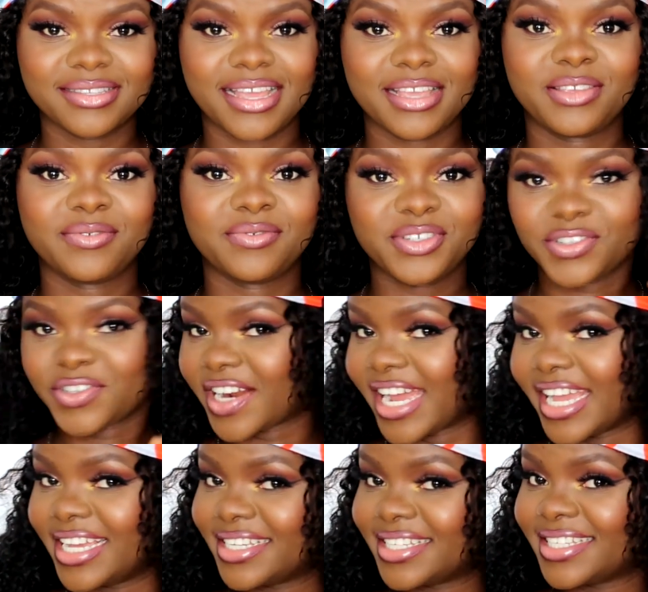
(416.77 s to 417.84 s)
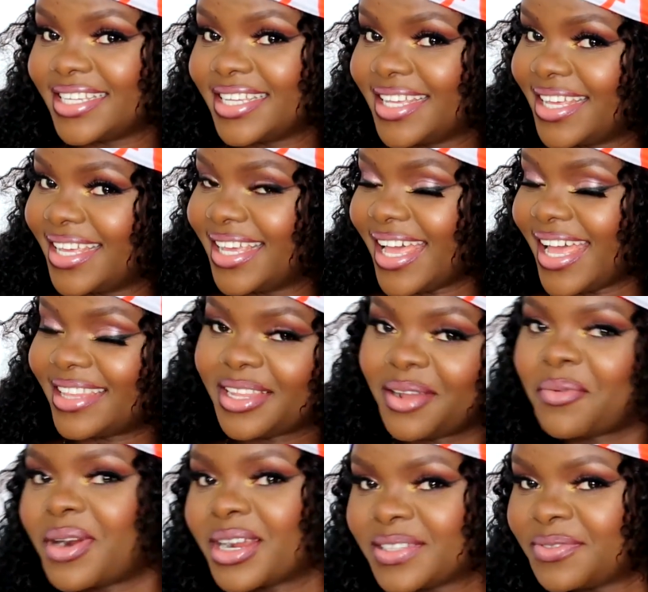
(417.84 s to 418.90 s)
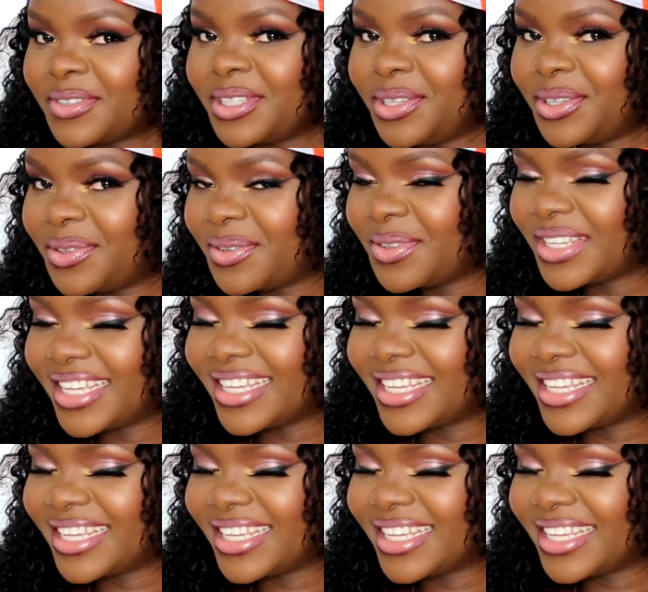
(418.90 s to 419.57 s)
that you've tried and they worked for you,